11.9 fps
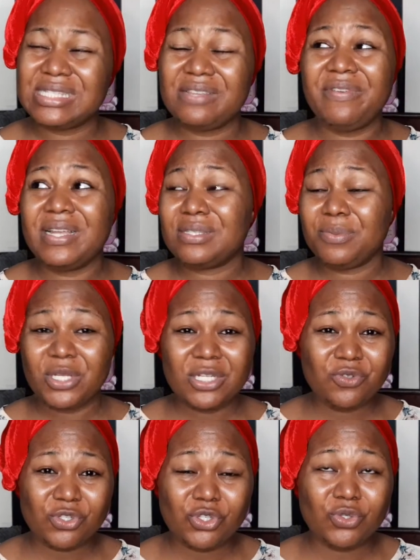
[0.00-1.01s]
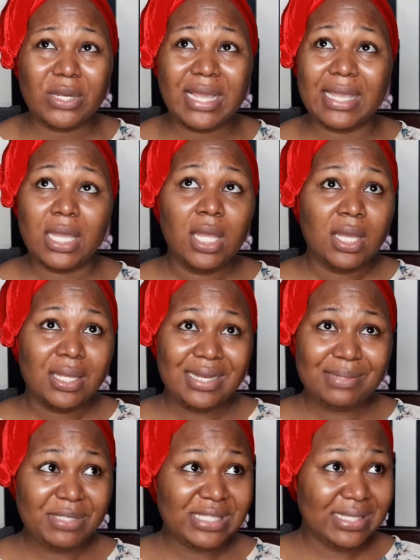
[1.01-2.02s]
In fact, to be honest with you, like,
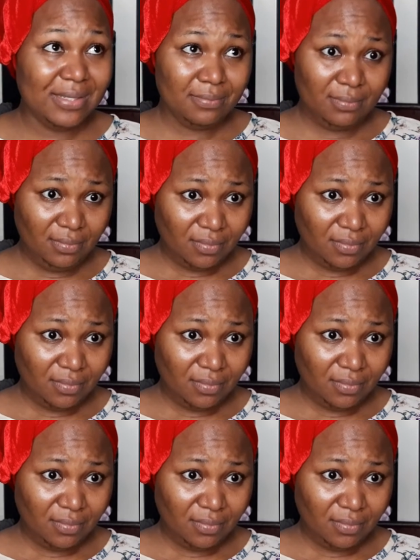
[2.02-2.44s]
let me say